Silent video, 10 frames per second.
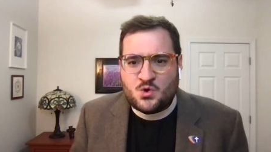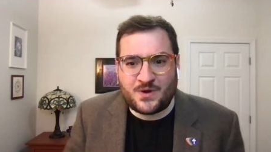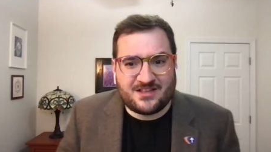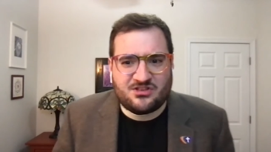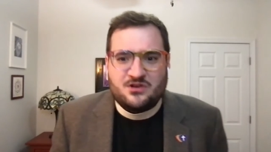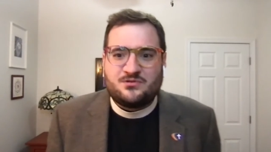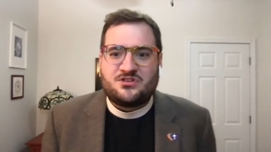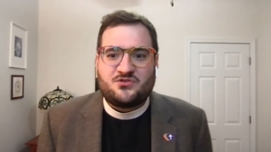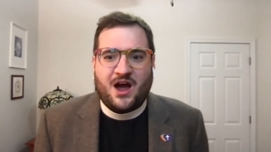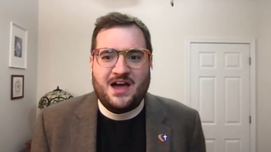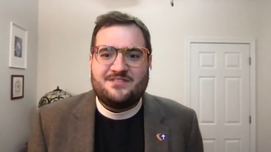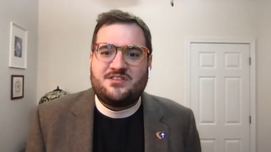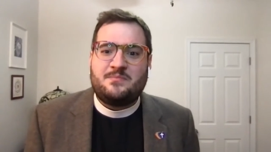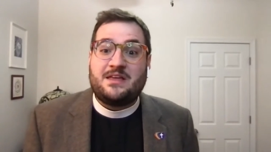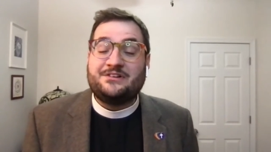We too strive
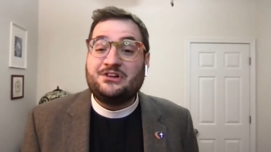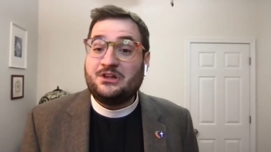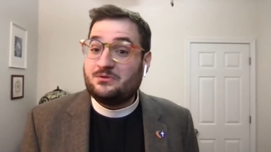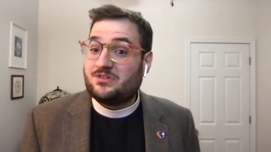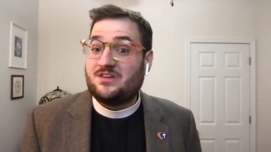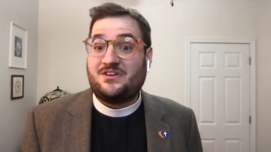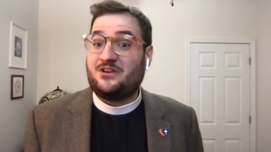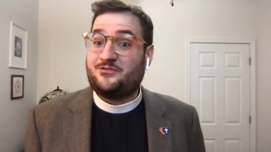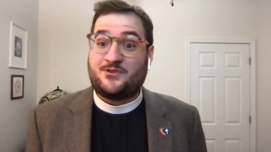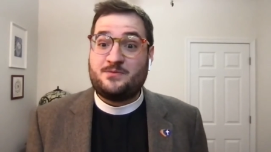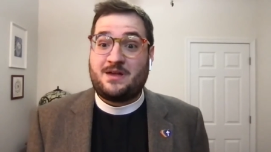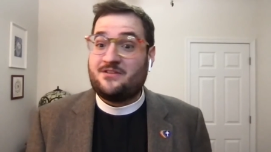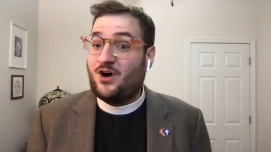to be inclusive and affirming of